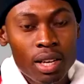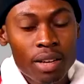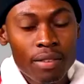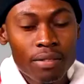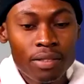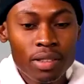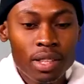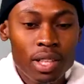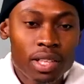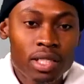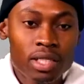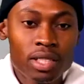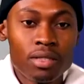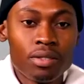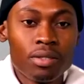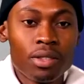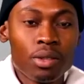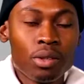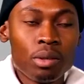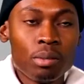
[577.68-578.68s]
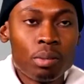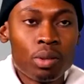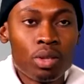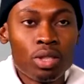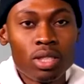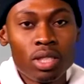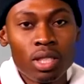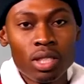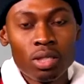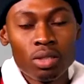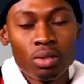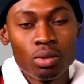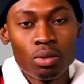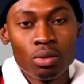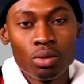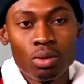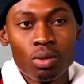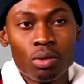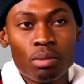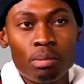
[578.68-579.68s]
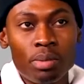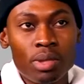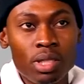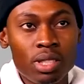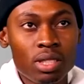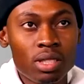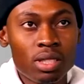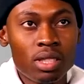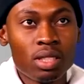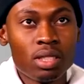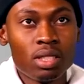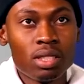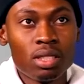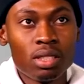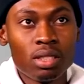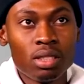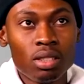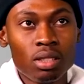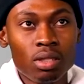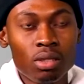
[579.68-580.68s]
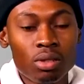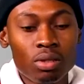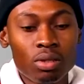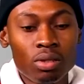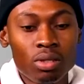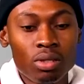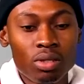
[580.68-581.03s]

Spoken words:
feel like it's very important to know your business, in